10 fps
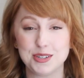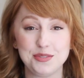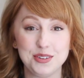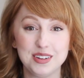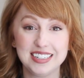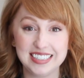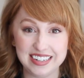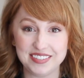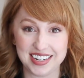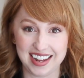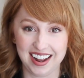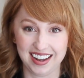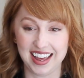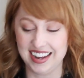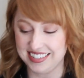So if you live in
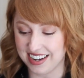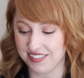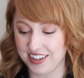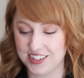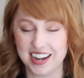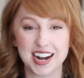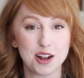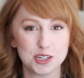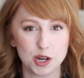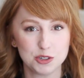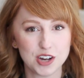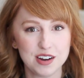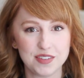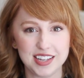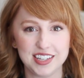LA, definitely check it out. And so I'll try
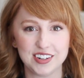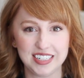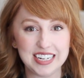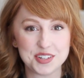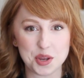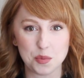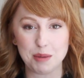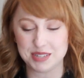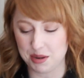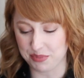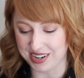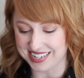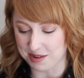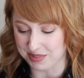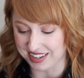to find their link to their website and put it
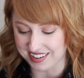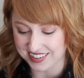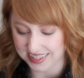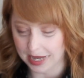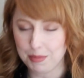down below.